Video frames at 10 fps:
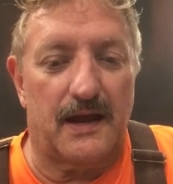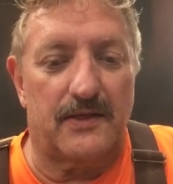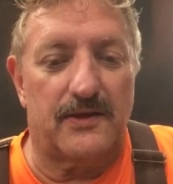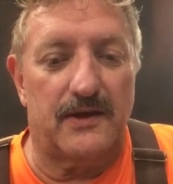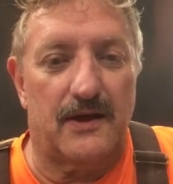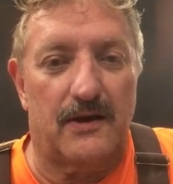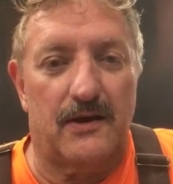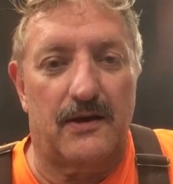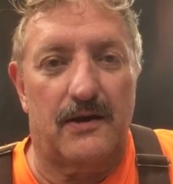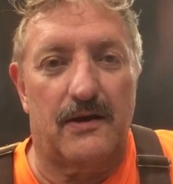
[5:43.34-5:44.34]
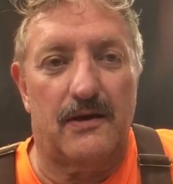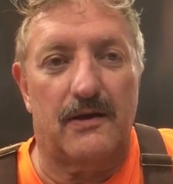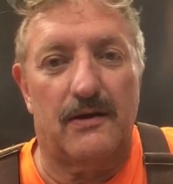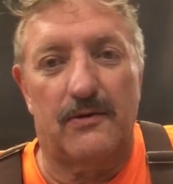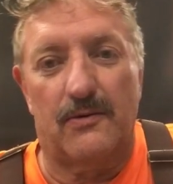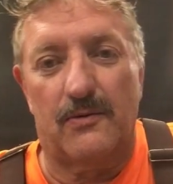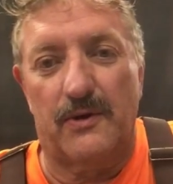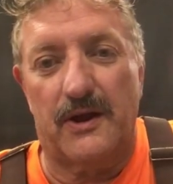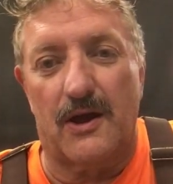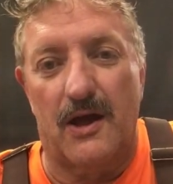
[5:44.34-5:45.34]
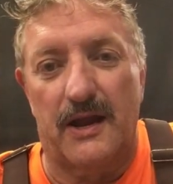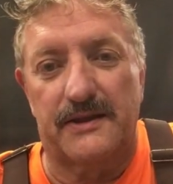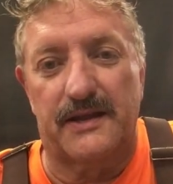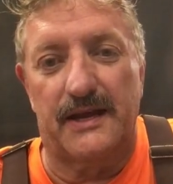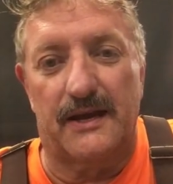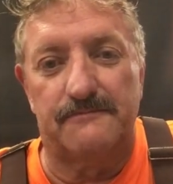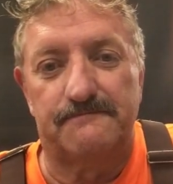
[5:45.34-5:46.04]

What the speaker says: the, what do you call it? The